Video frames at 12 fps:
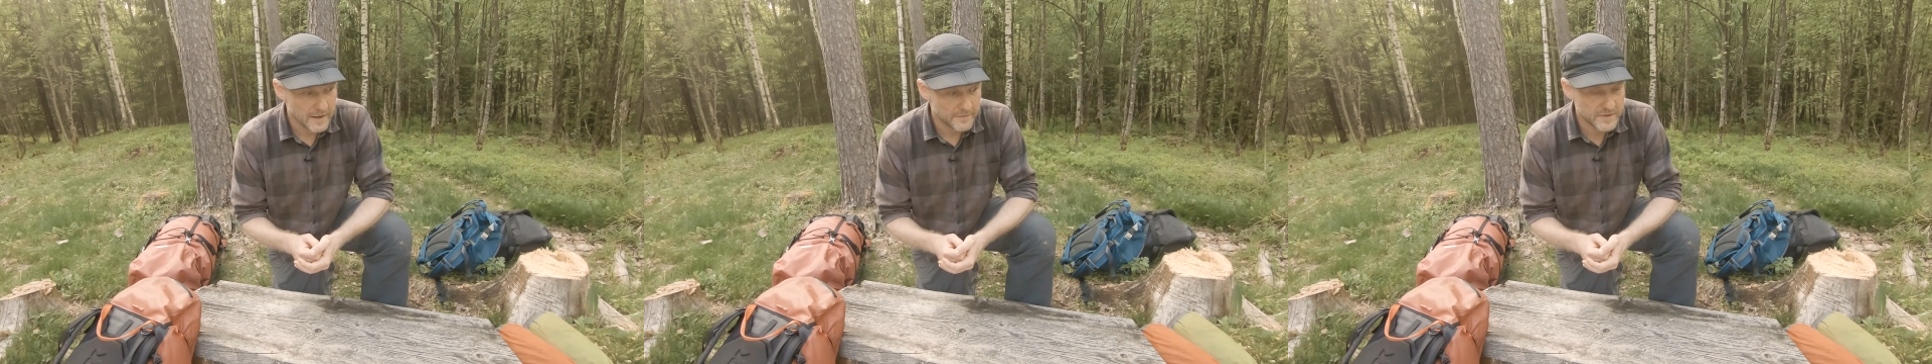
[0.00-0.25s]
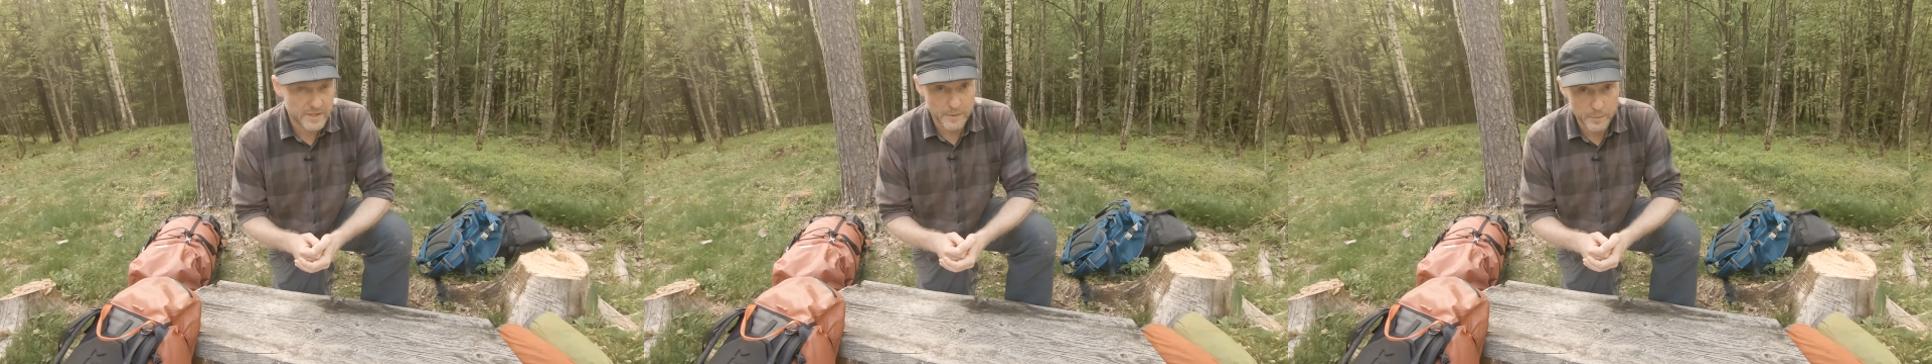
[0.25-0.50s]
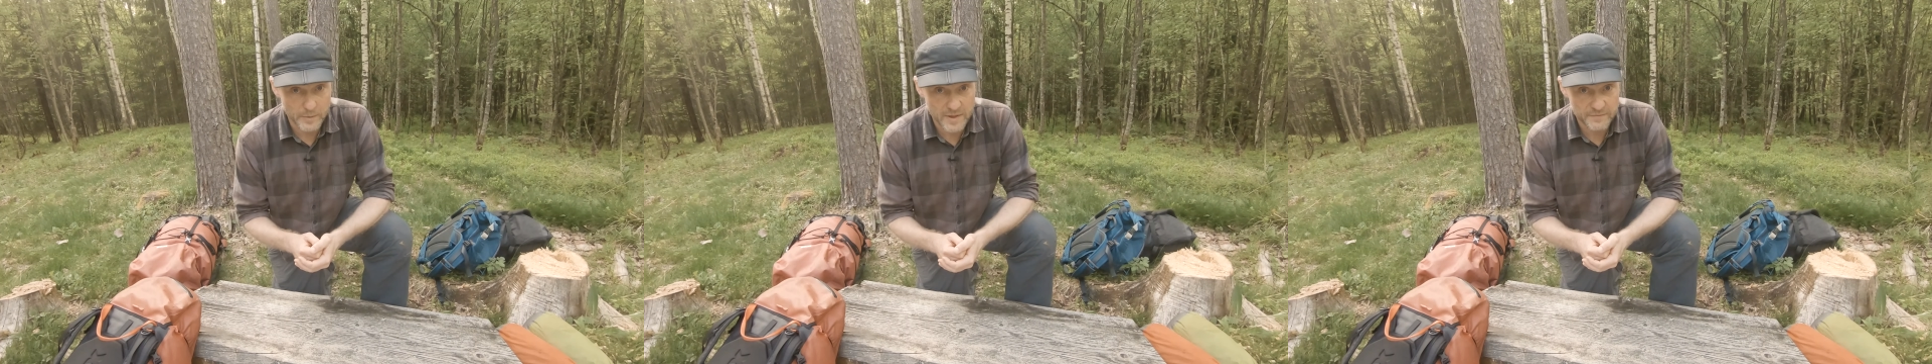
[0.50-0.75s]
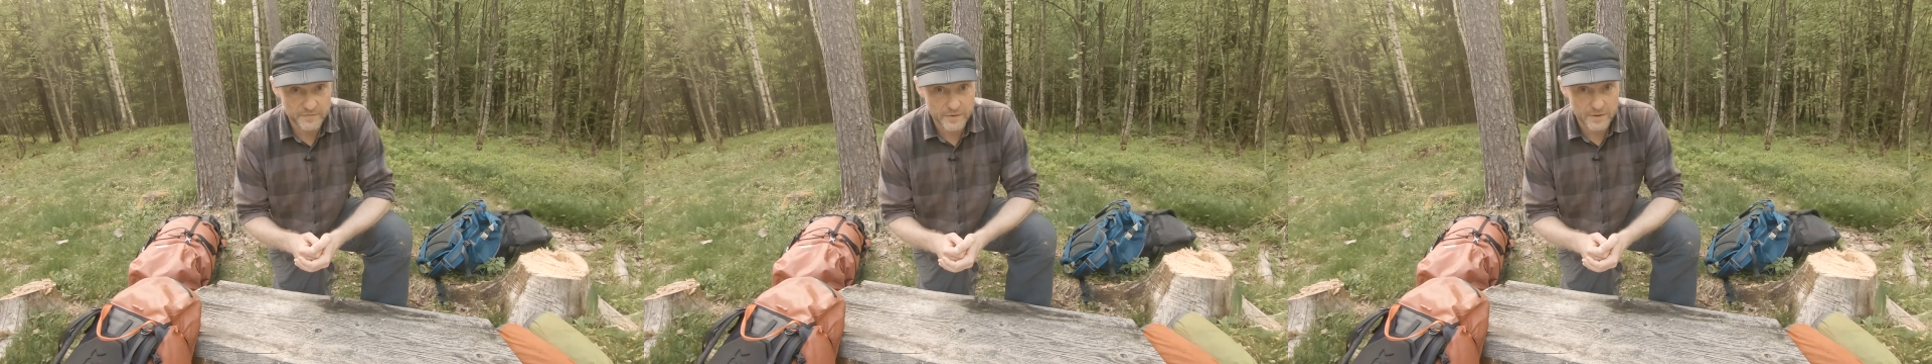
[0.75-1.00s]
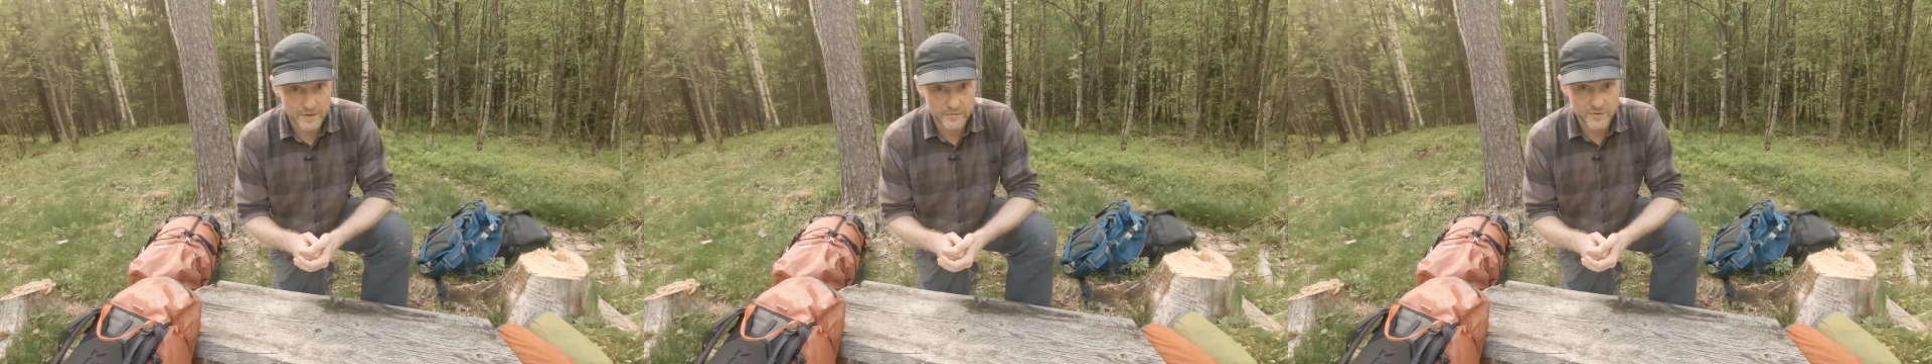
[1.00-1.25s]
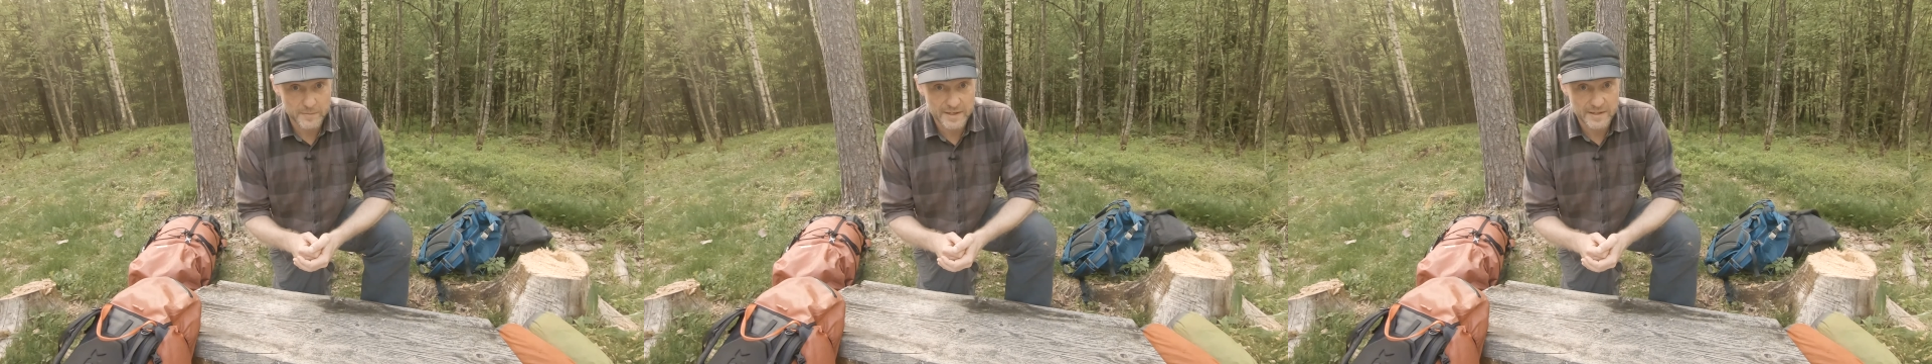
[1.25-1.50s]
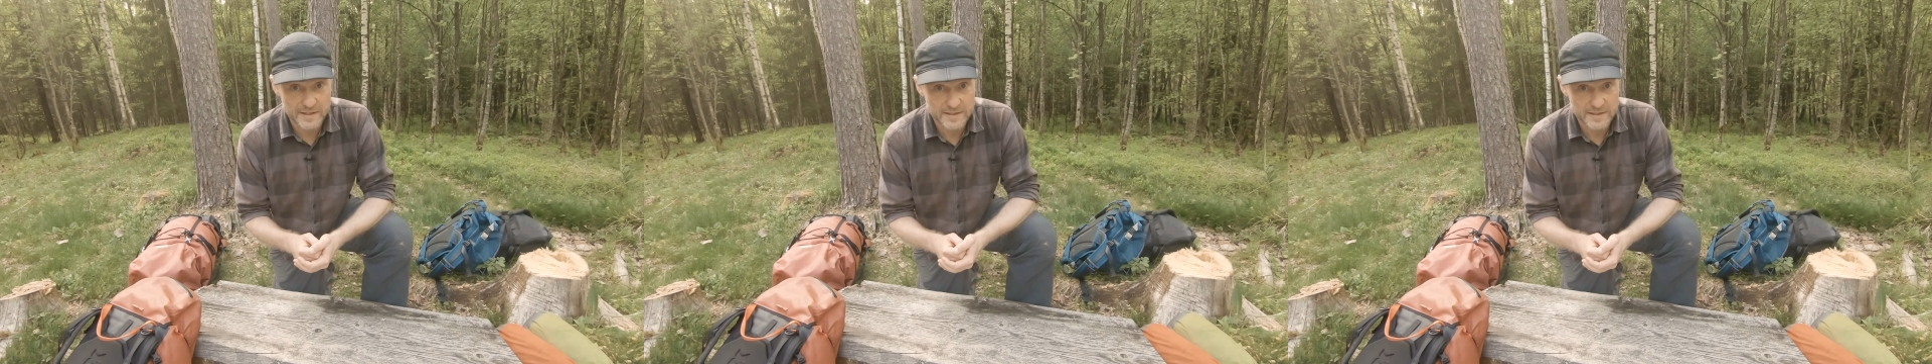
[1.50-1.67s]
have stuck with them for many